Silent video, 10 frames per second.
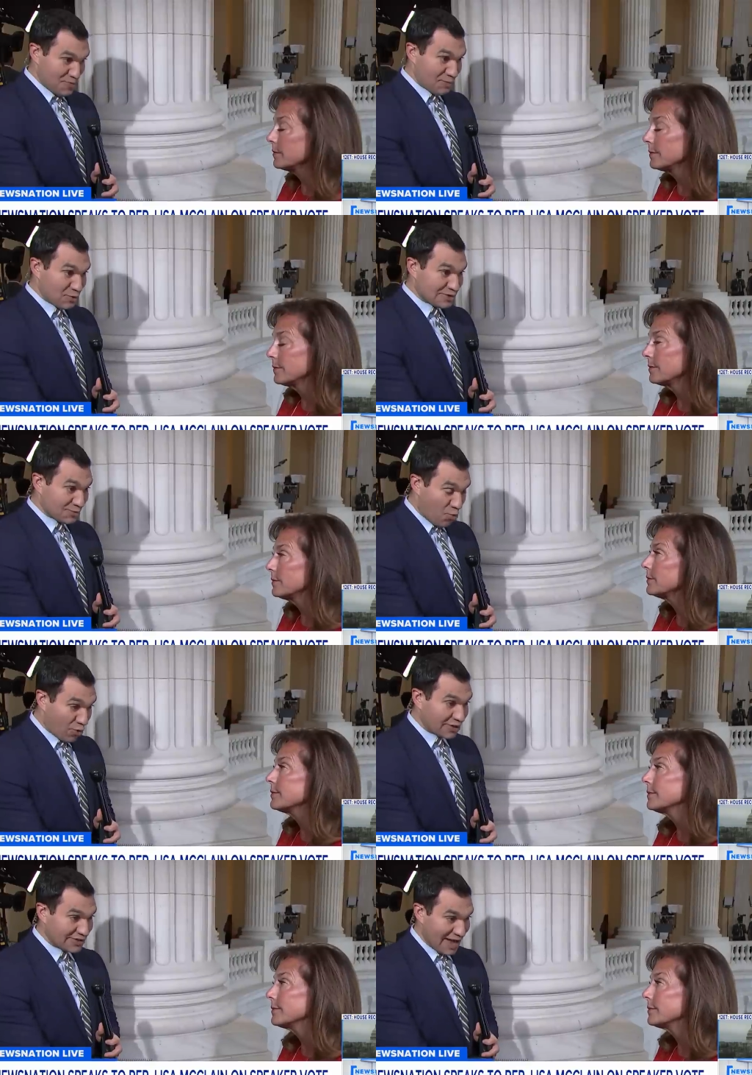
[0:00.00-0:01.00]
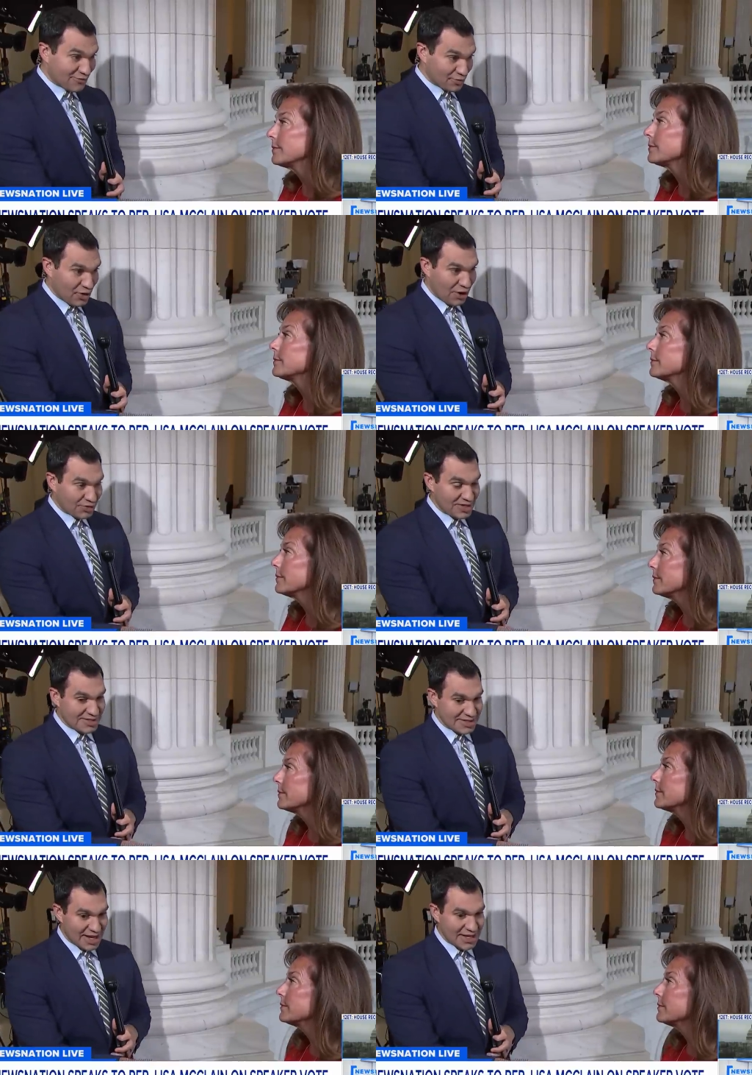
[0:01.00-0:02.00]
Speaker 1: people who support Kevin McCarthy
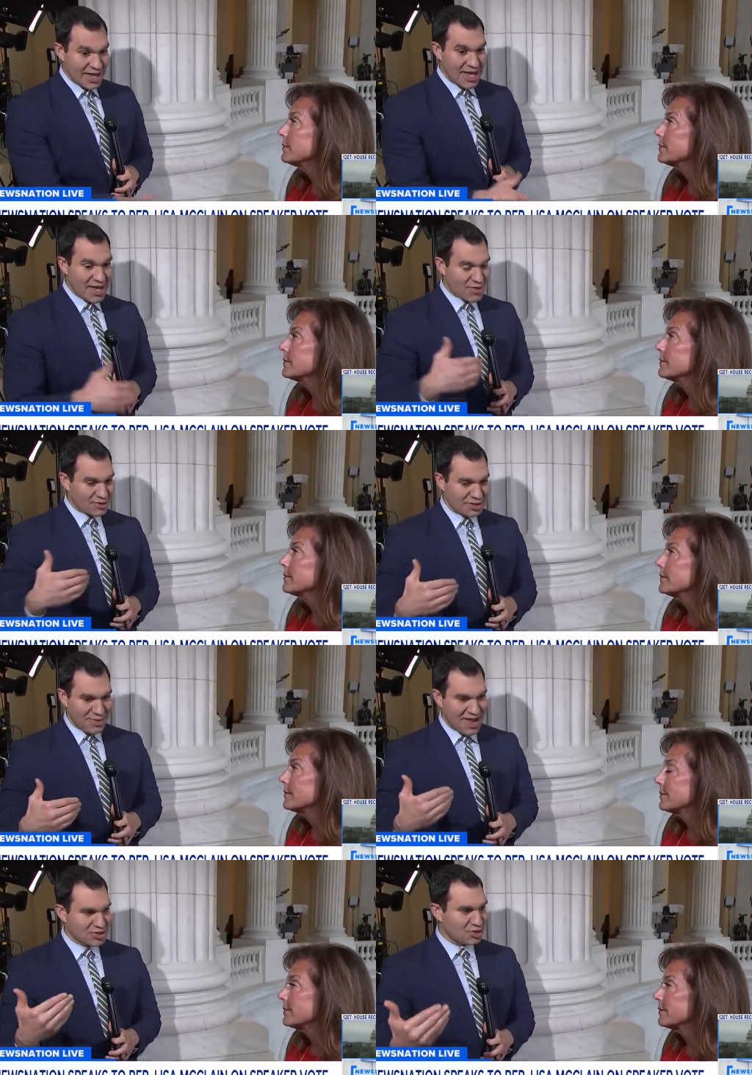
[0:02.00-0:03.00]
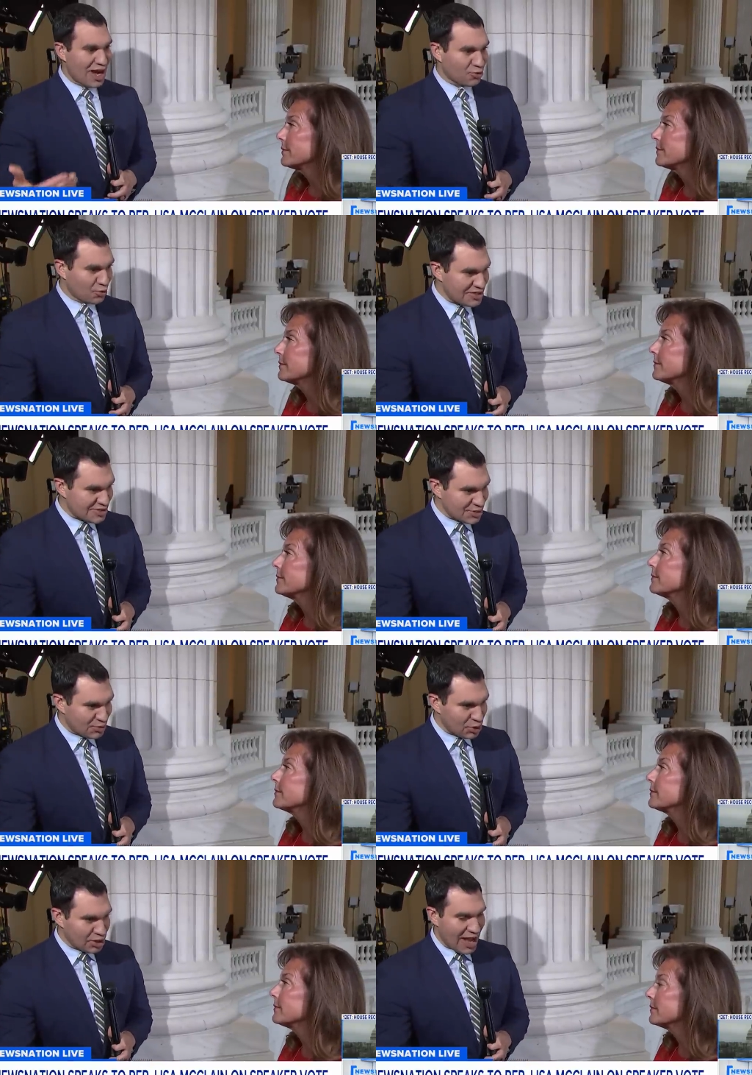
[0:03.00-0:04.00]
say those demands are not
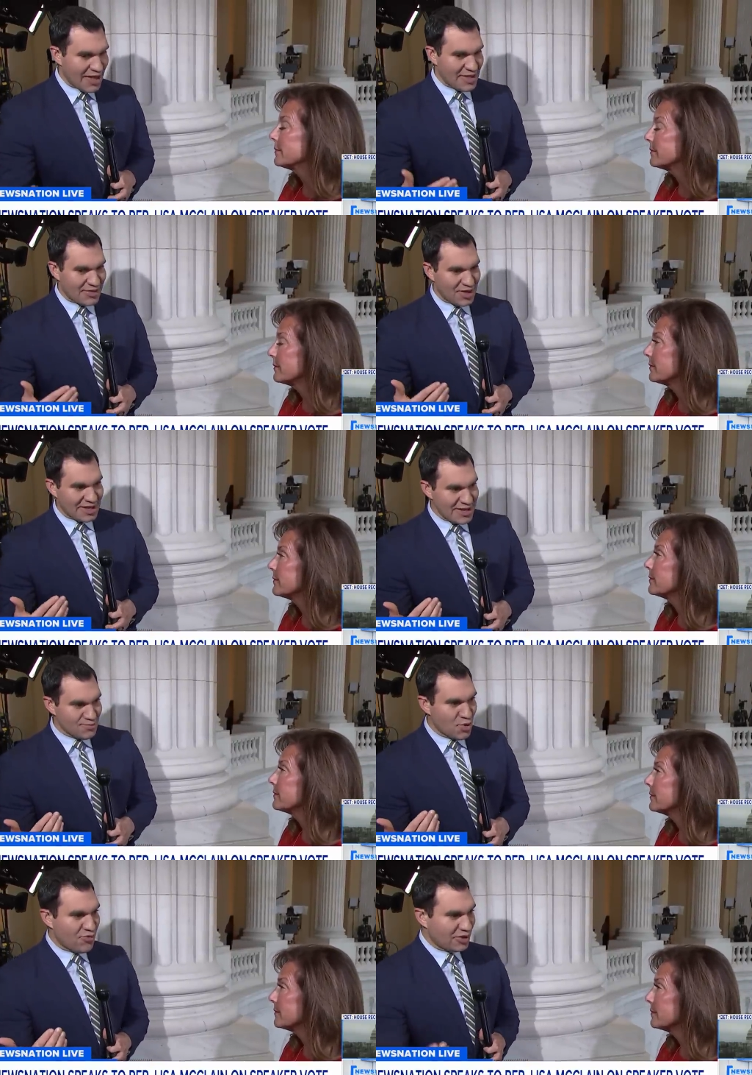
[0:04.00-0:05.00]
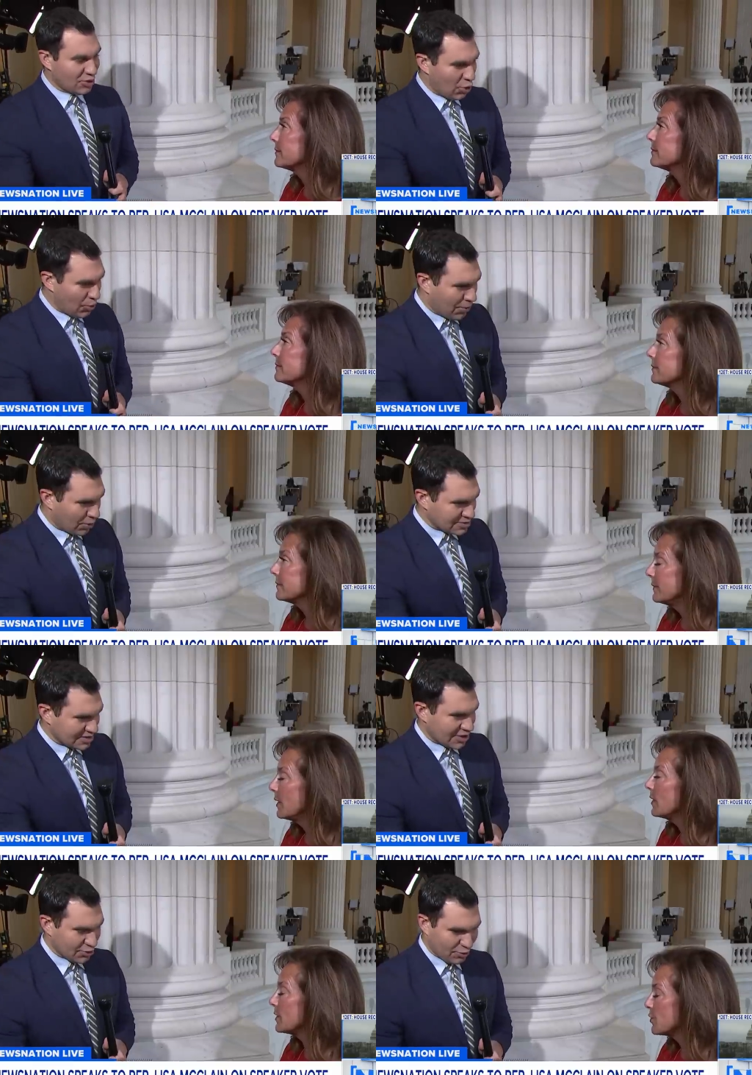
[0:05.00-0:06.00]
reasonable and that they keep moving the goalpost.
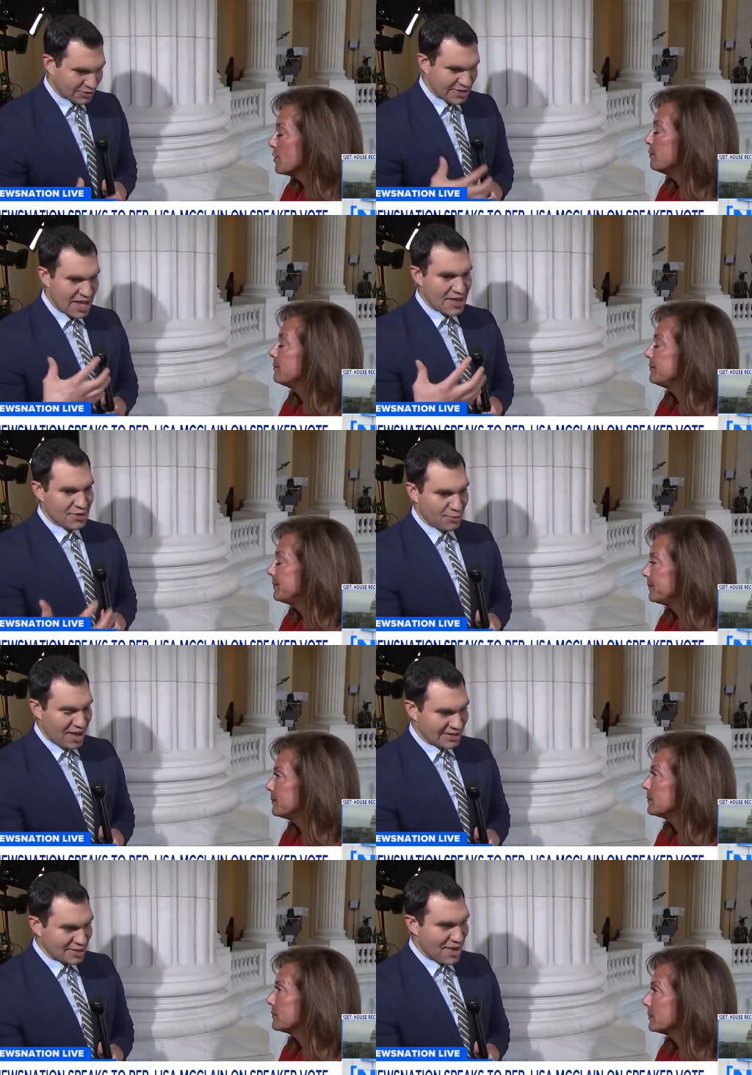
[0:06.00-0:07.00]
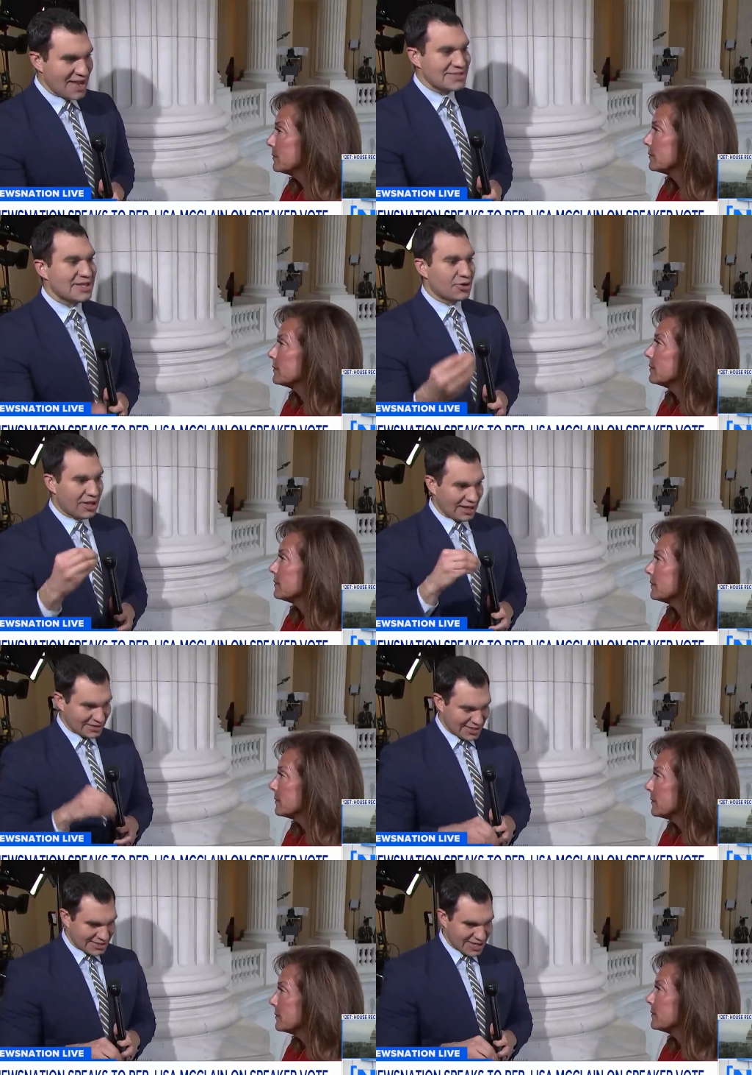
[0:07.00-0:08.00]
In other words, they'll make demands, they'll get
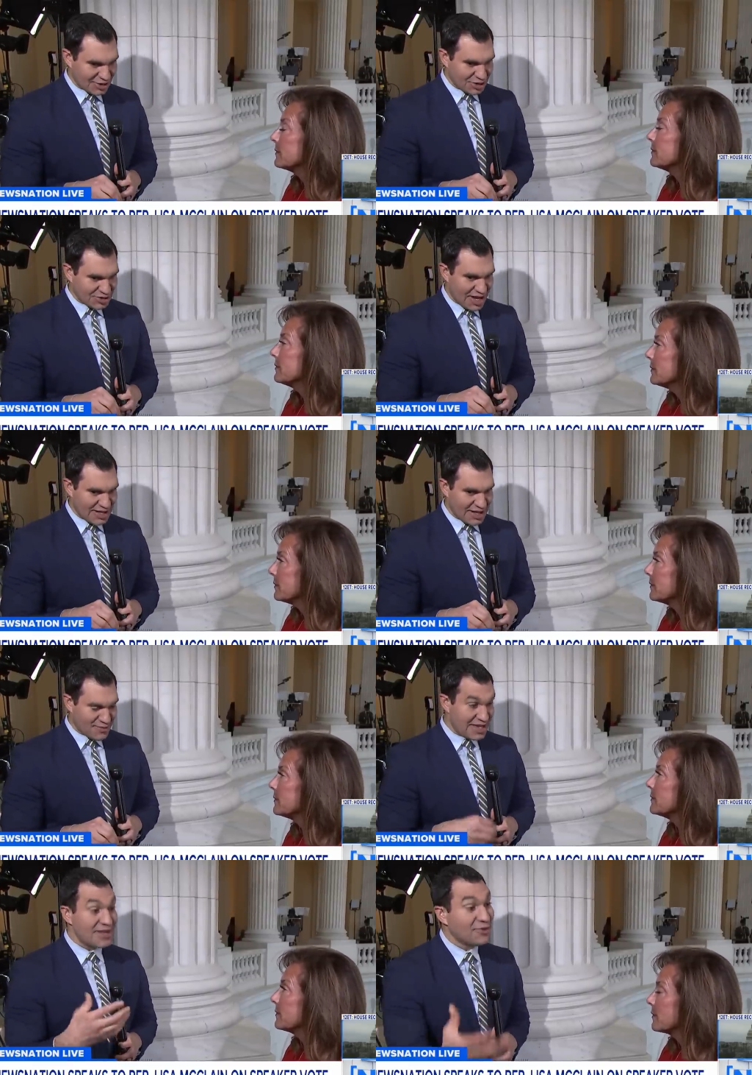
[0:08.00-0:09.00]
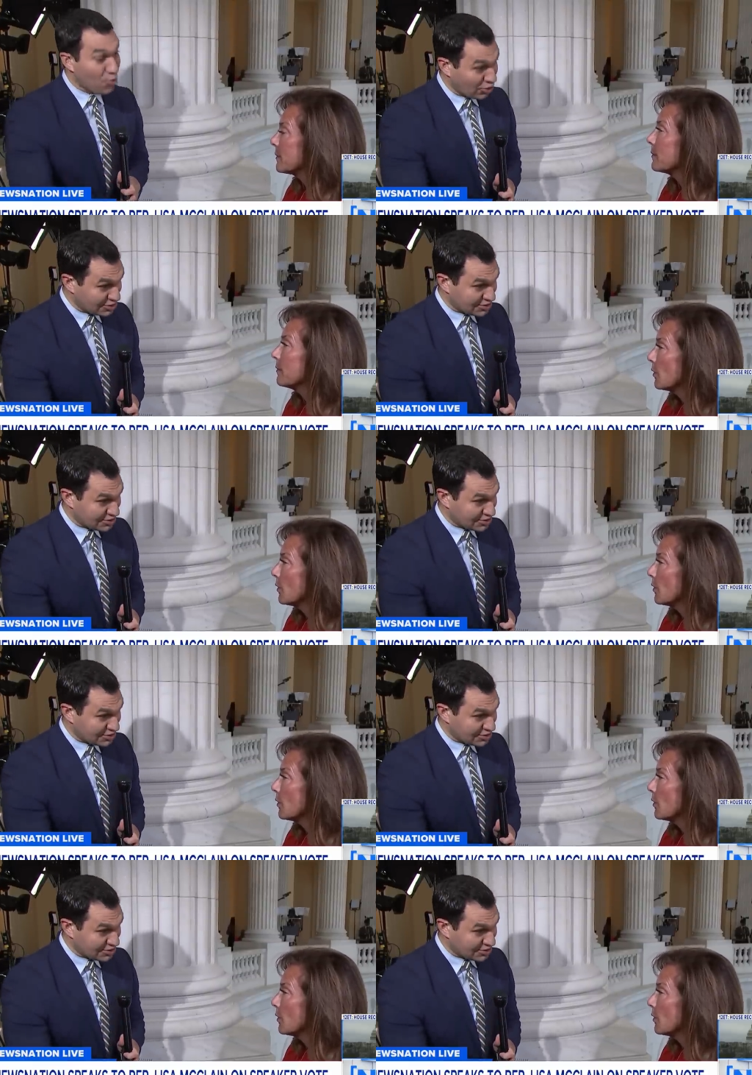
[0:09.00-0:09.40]
concessions, and then make even more